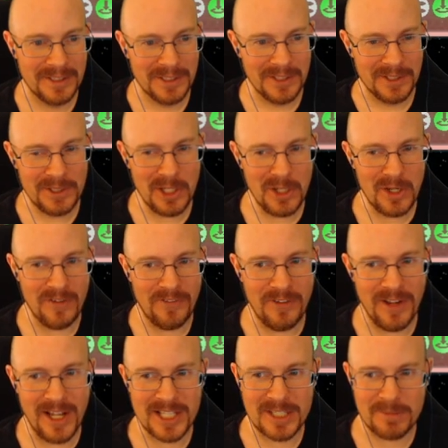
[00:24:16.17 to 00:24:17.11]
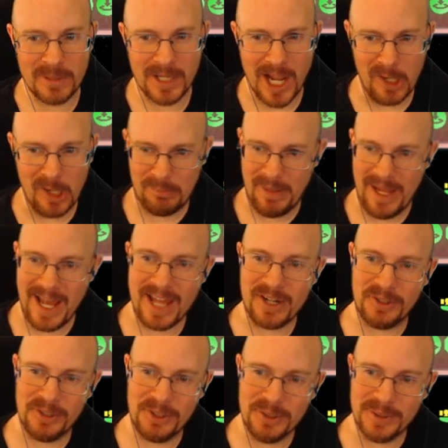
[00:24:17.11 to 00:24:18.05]
no offense, but how bad
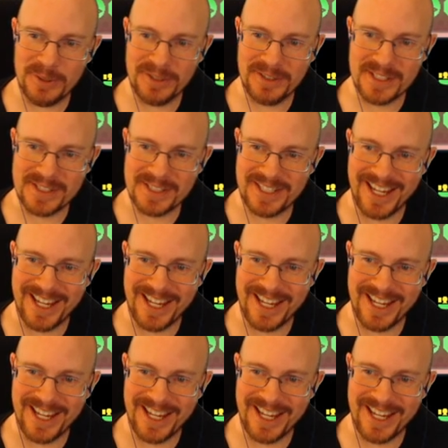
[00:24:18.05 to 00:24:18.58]
are you at this game?